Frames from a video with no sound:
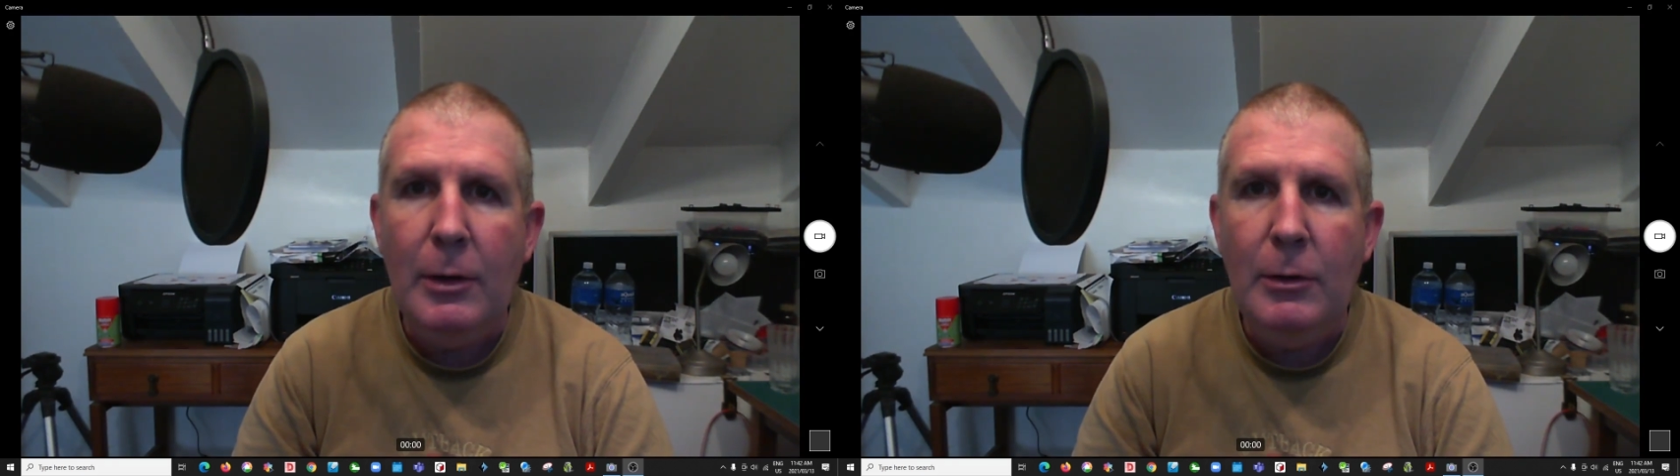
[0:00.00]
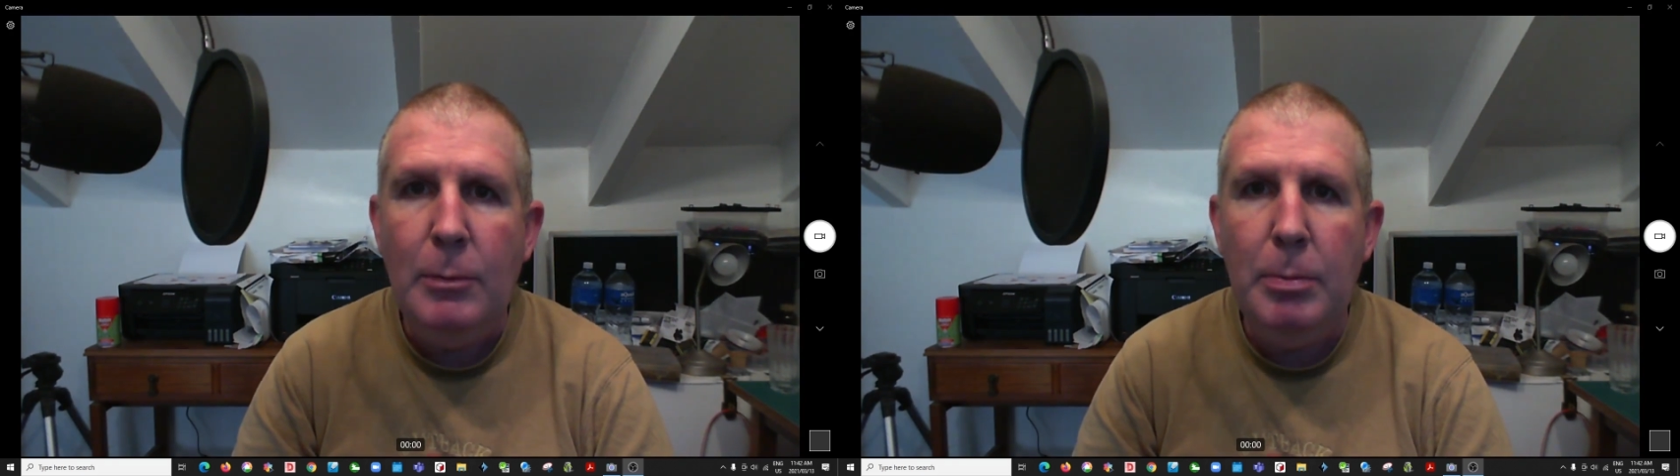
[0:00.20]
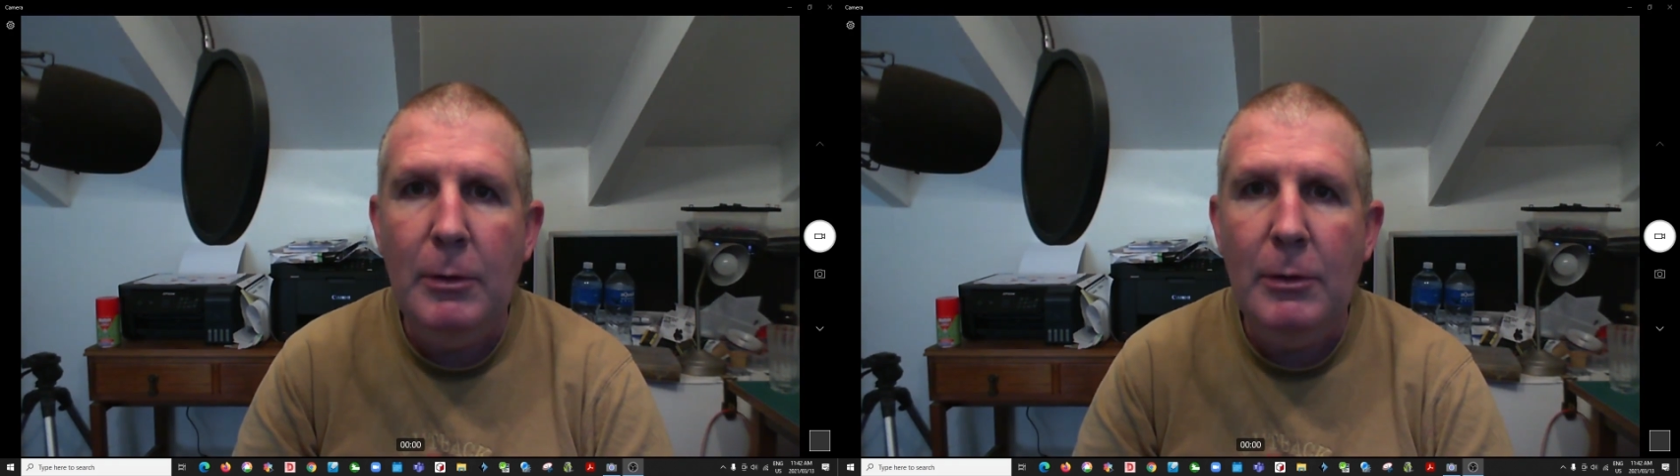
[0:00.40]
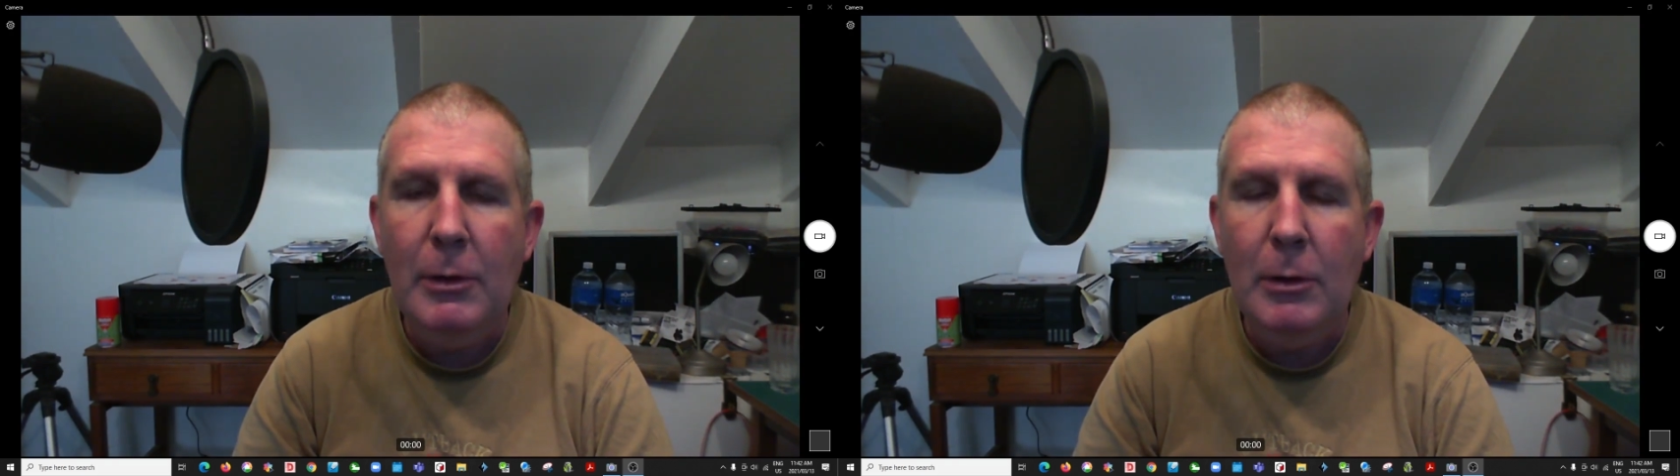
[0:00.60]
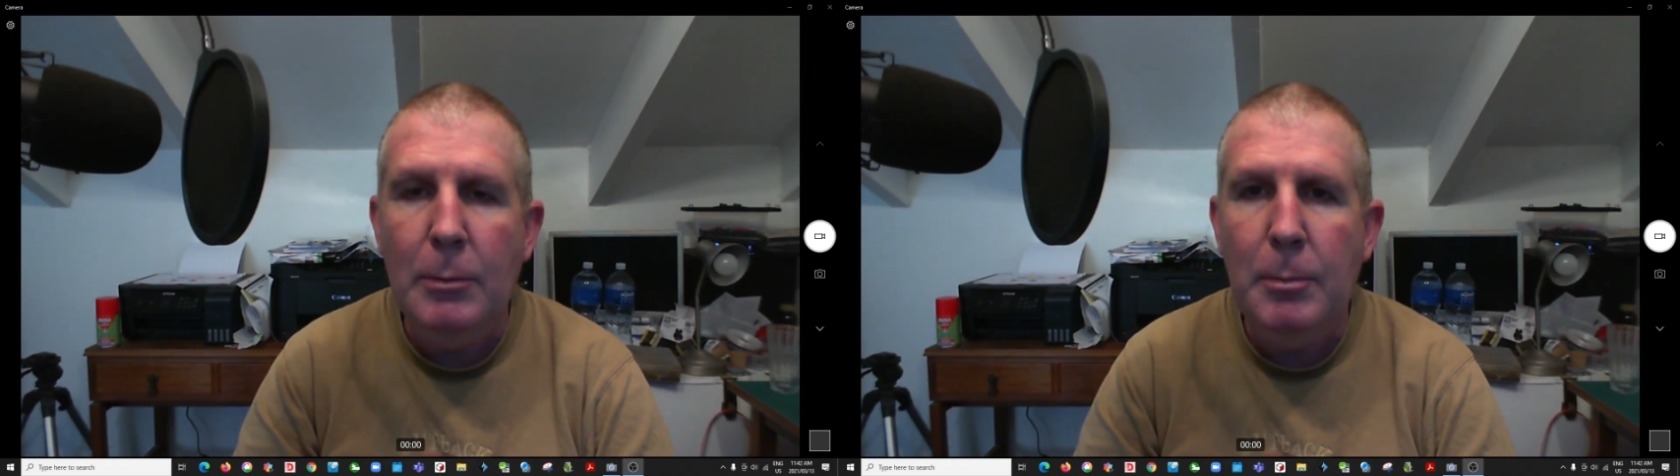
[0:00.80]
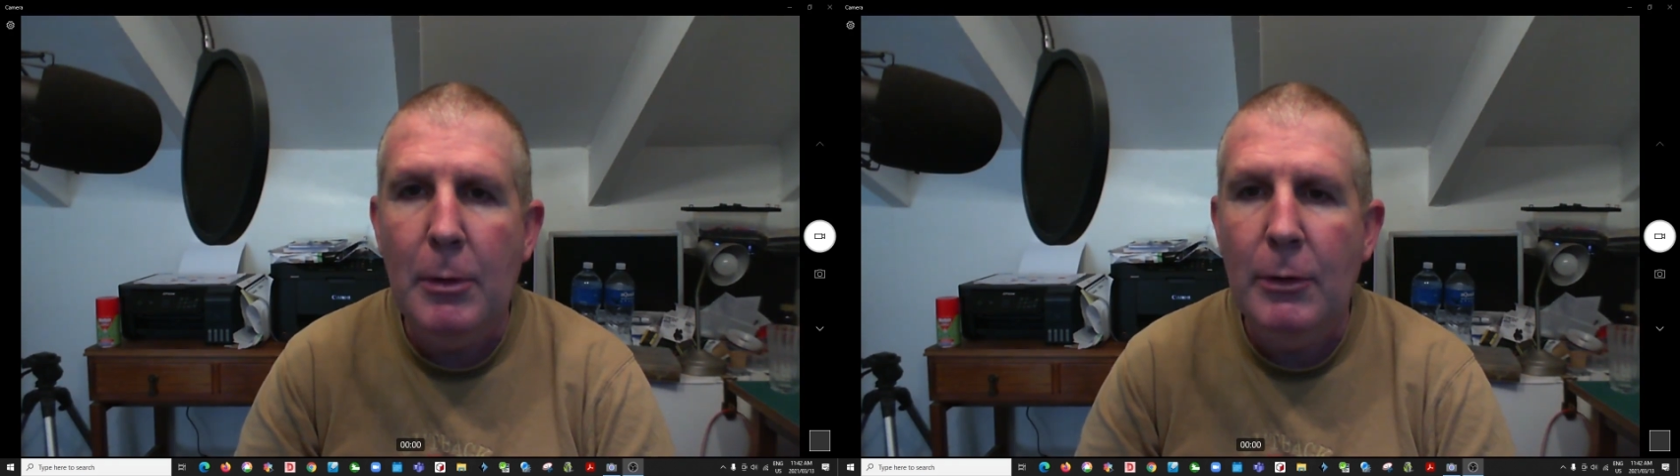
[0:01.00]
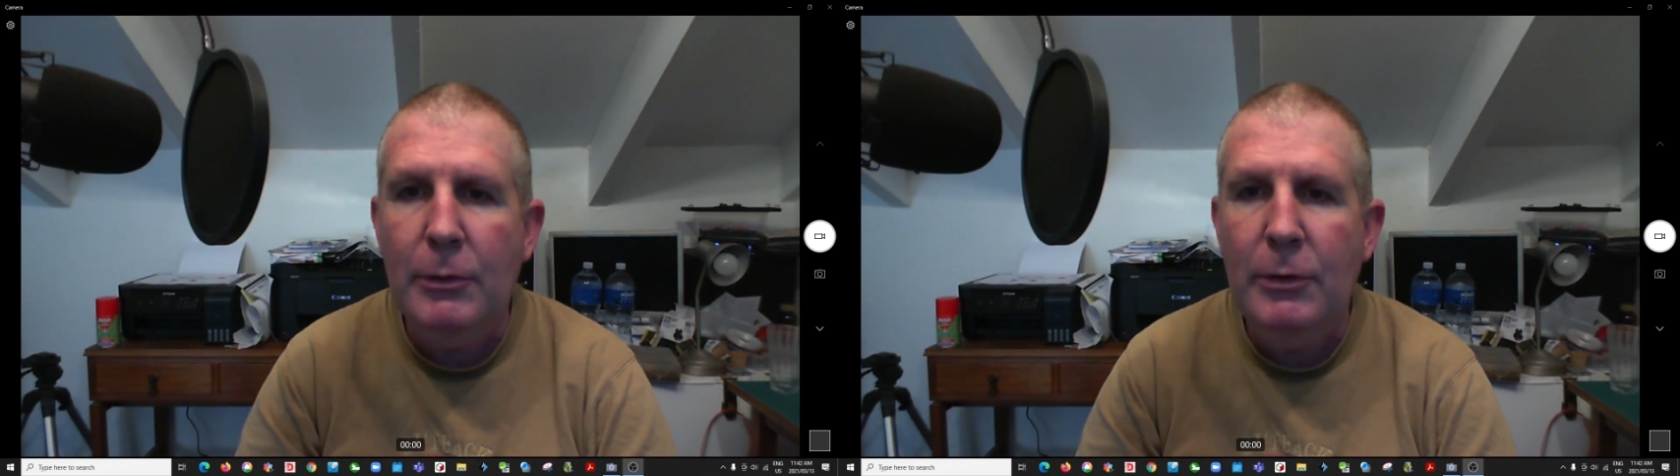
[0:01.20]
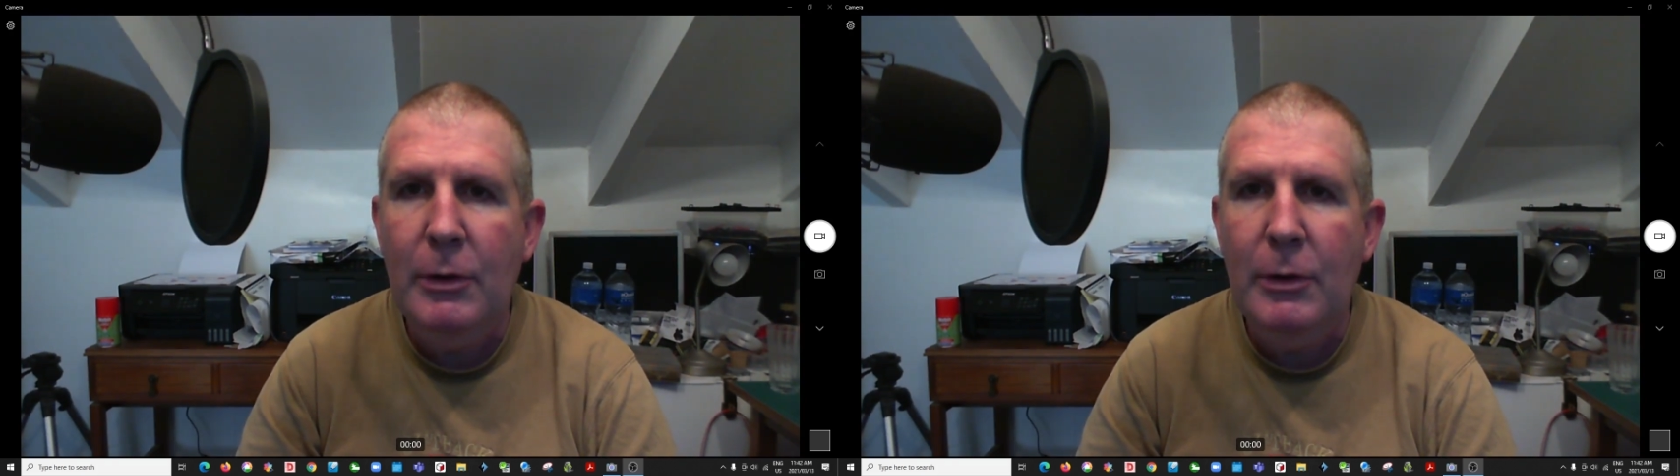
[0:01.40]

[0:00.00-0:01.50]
print a little part,